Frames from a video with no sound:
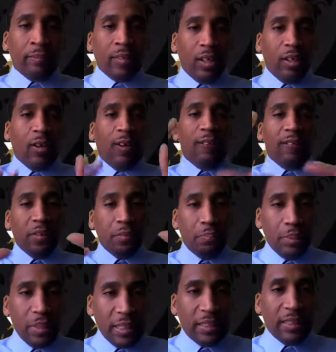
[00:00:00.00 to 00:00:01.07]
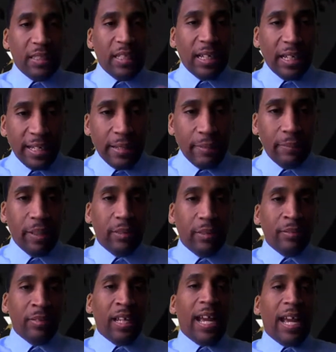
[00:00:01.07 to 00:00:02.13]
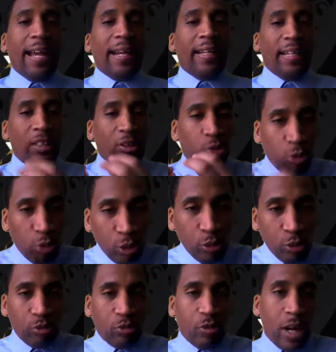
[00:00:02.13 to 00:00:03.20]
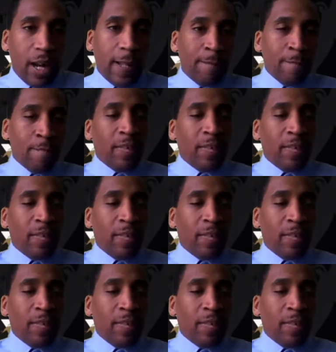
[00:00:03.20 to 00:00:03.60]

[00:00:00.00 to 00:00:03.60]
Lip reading: of the beast, the enemy, at his root, right?